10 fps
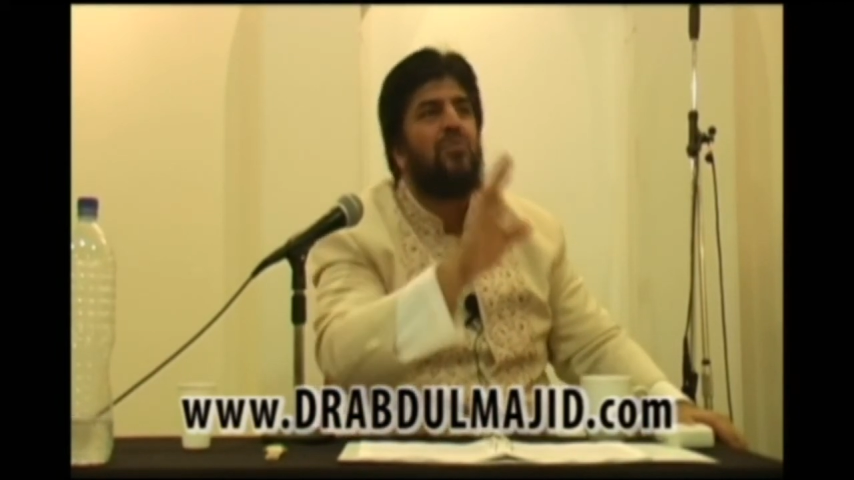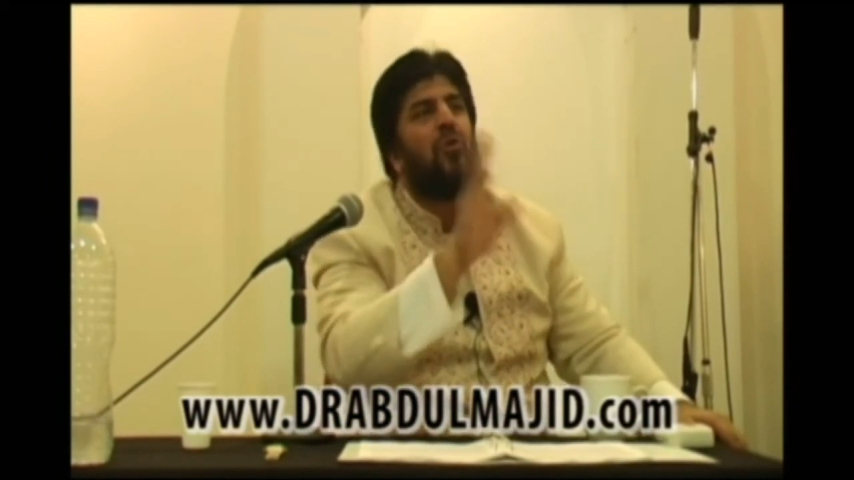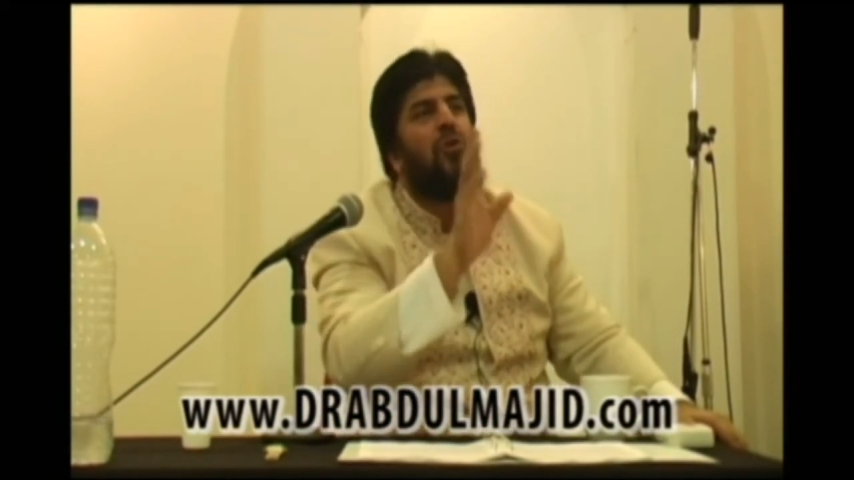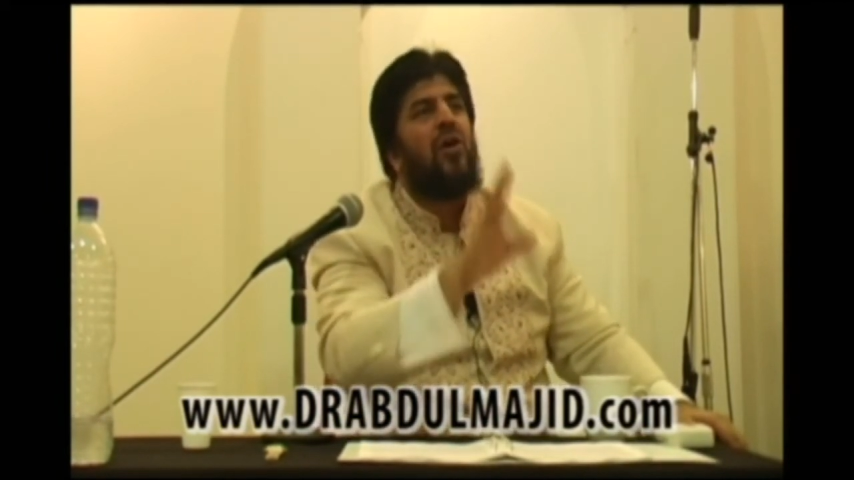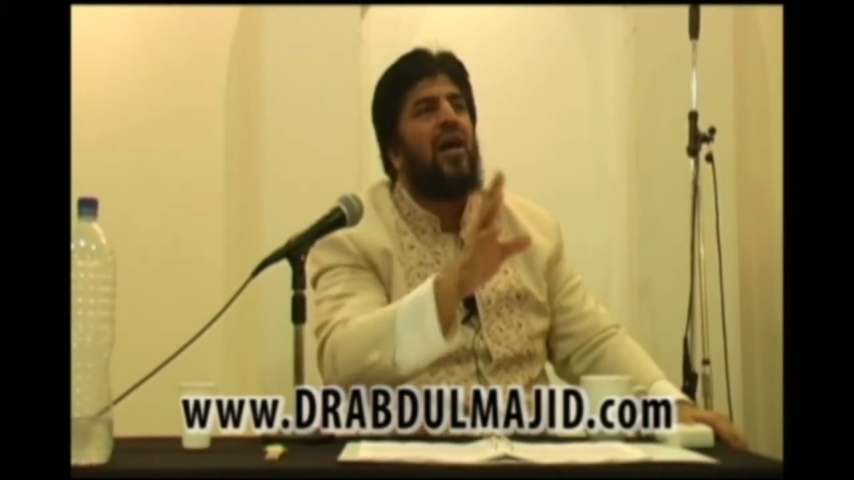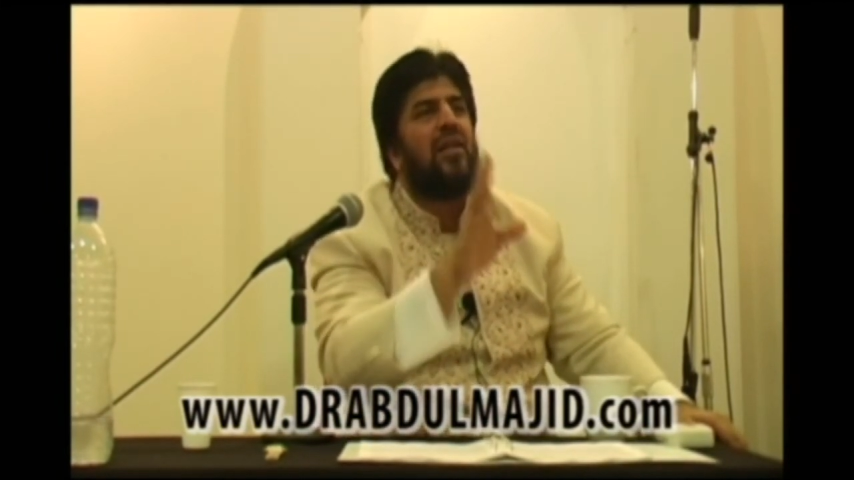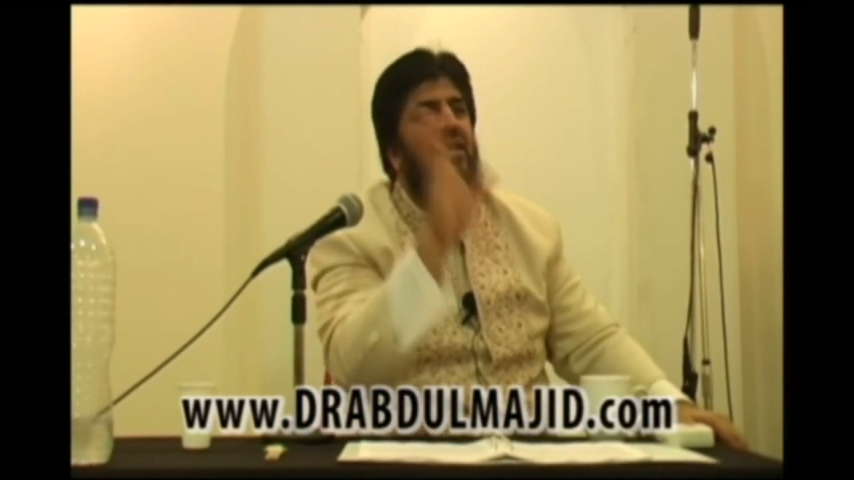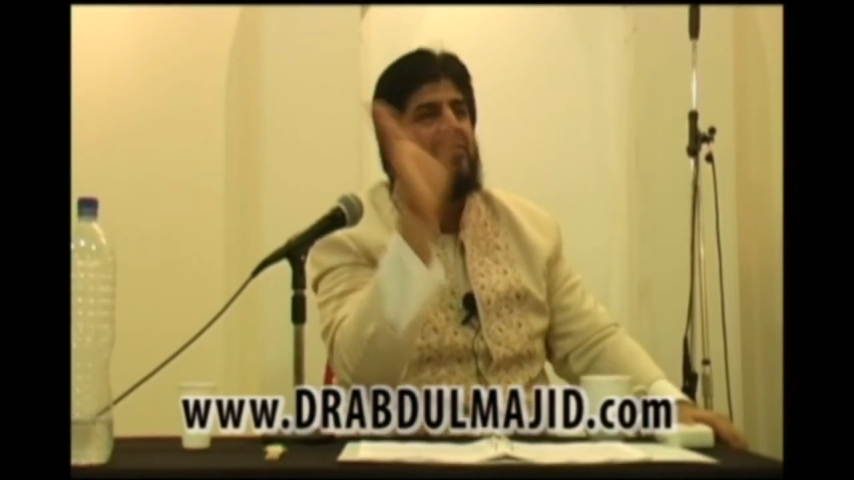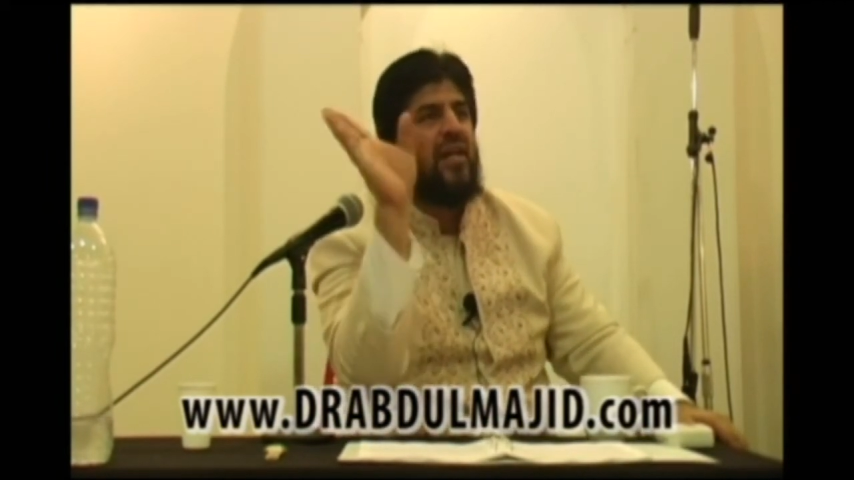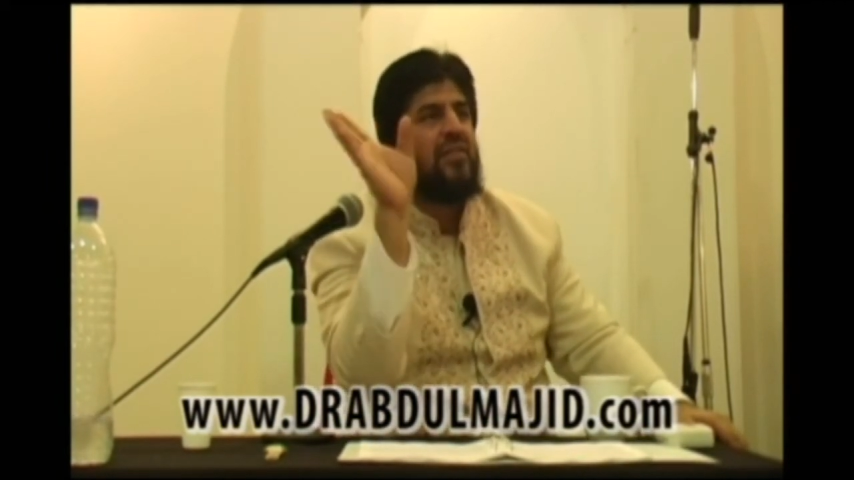more
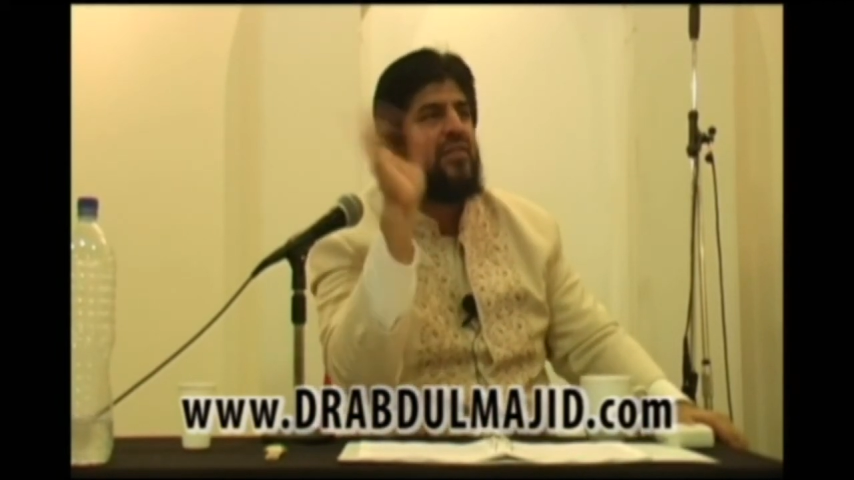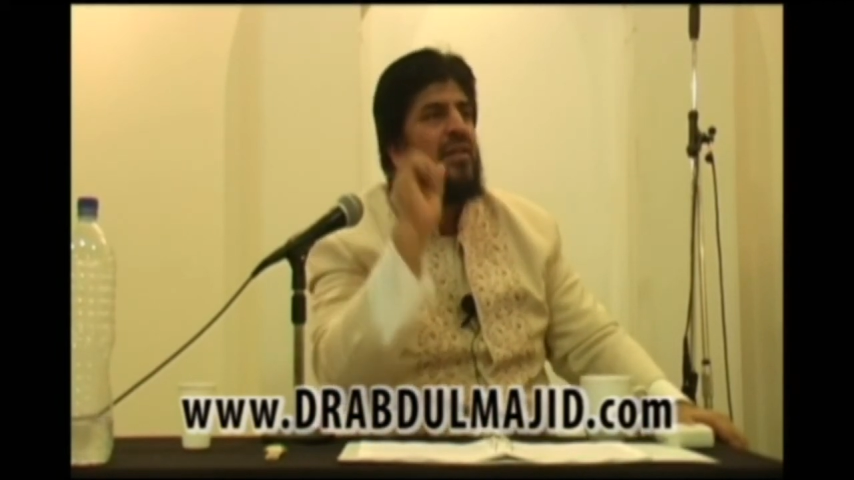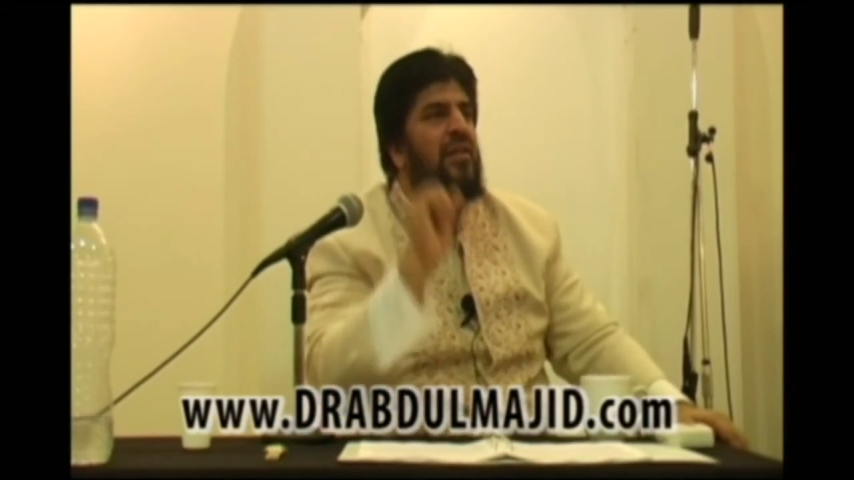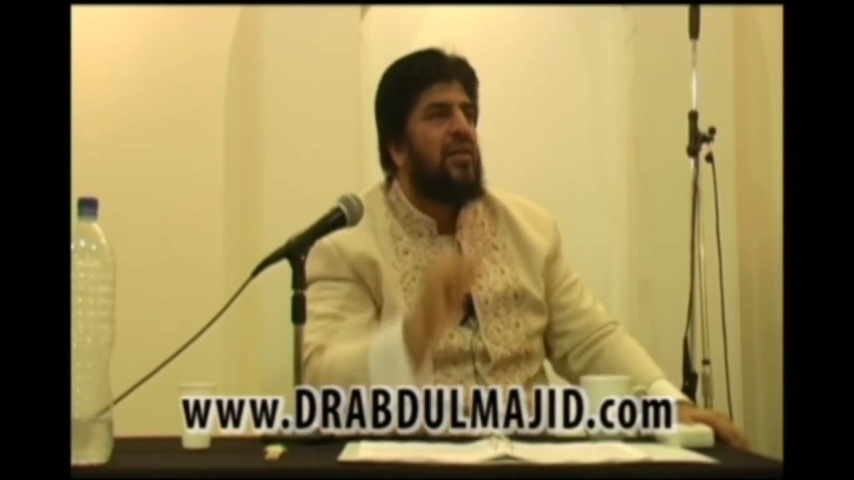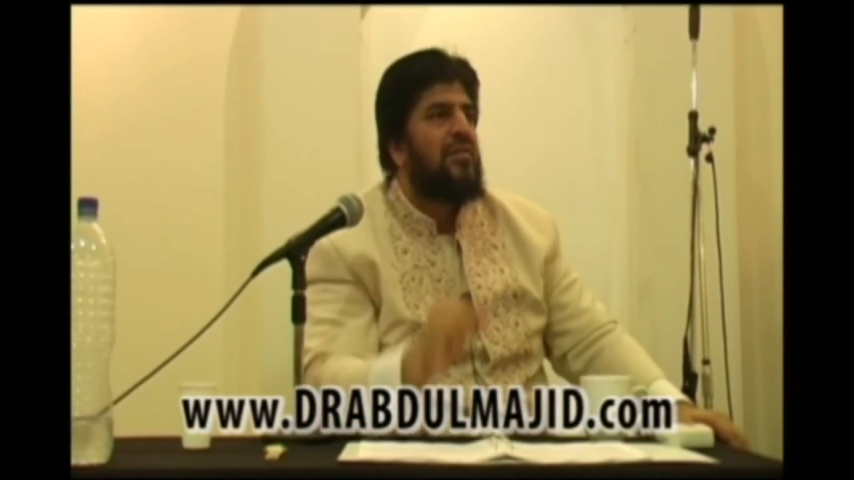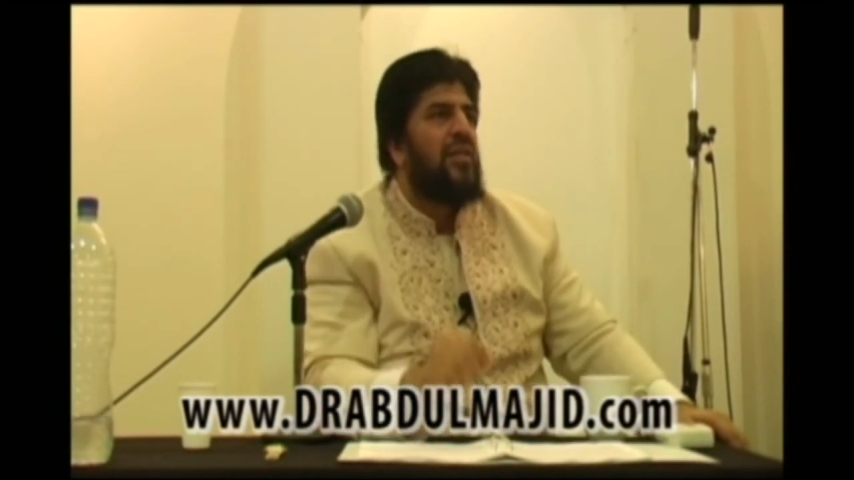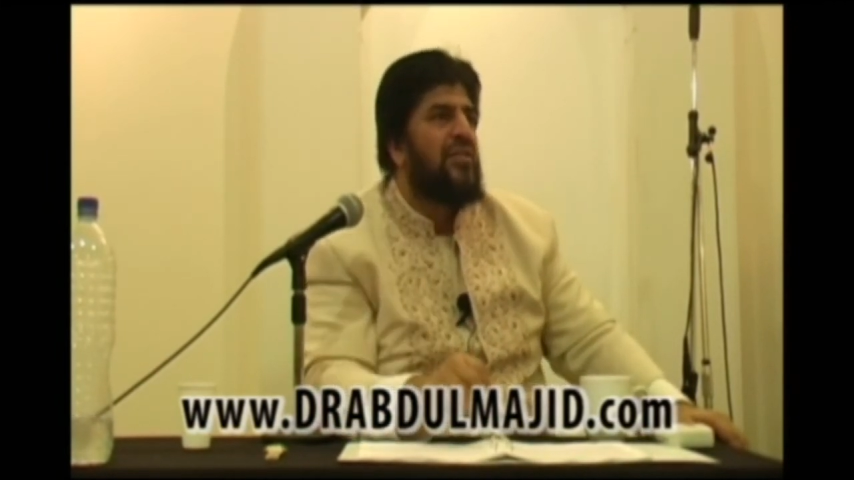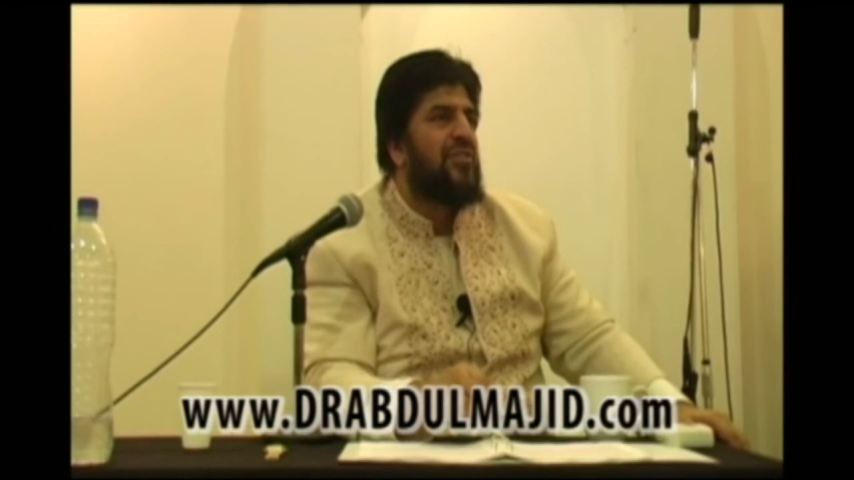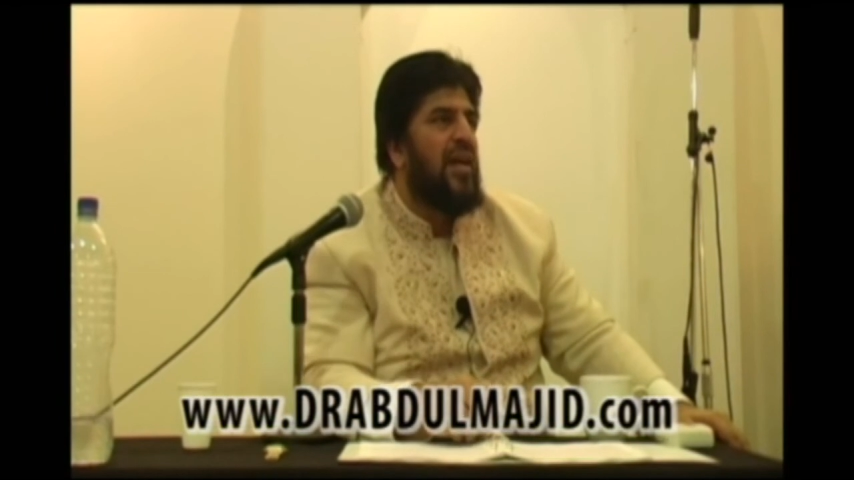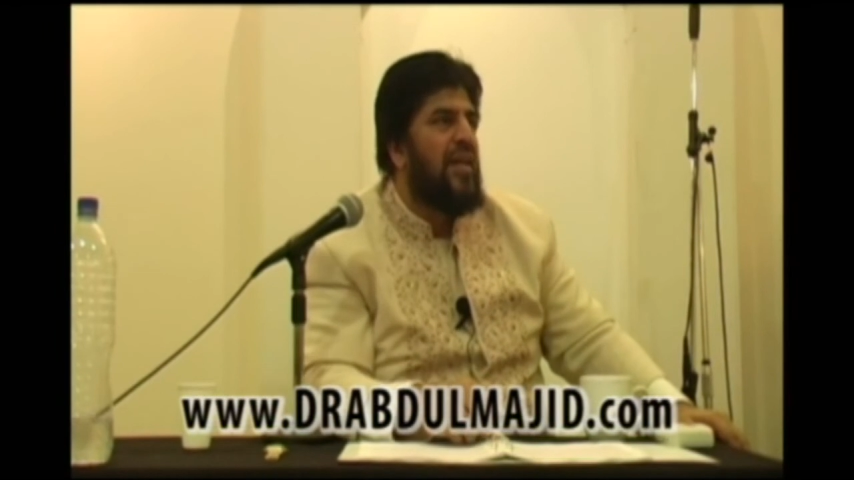heartless than the
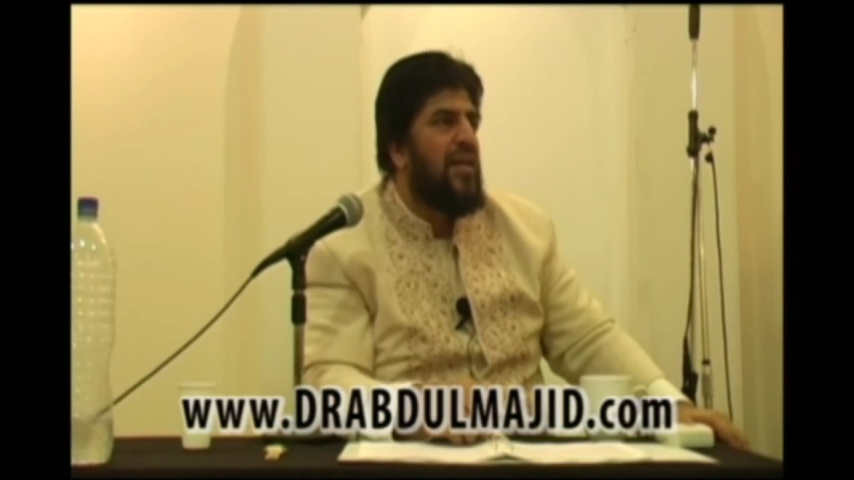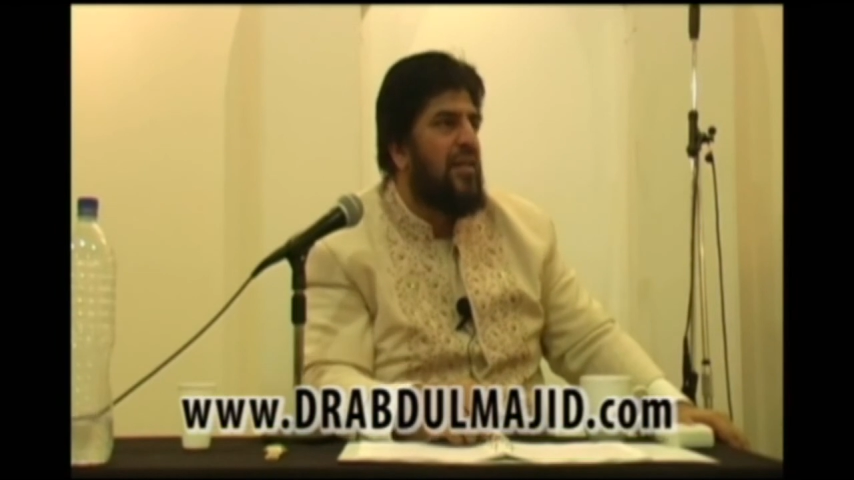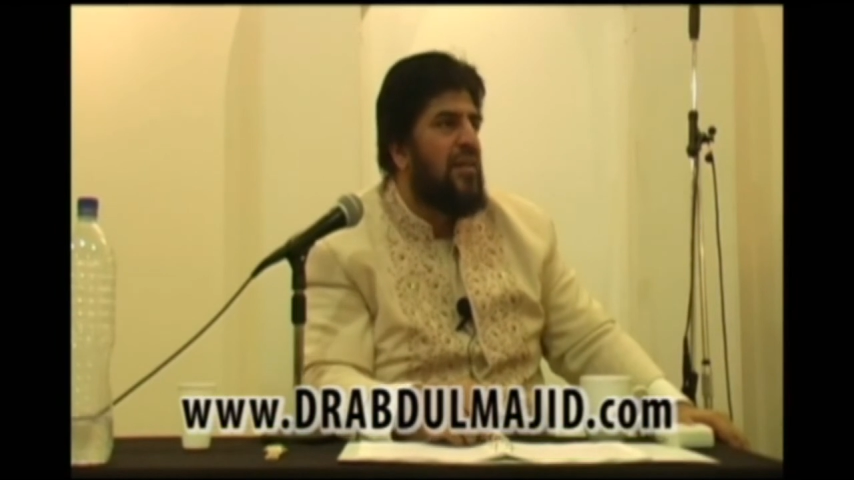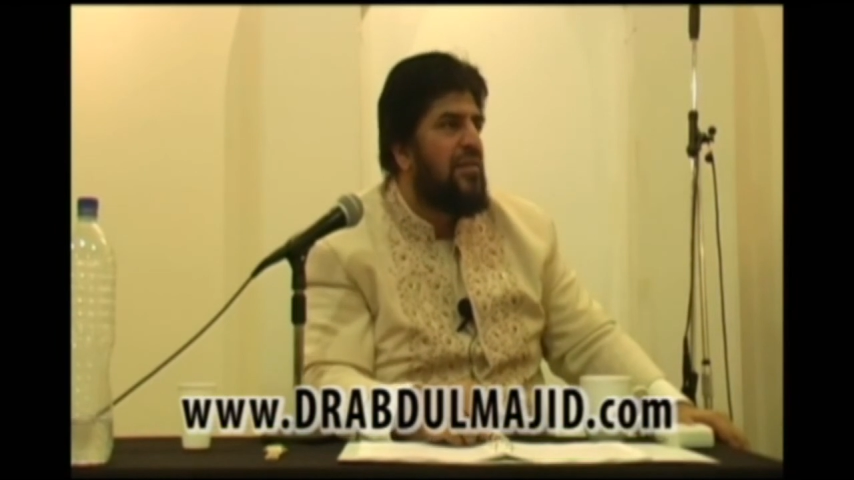Israel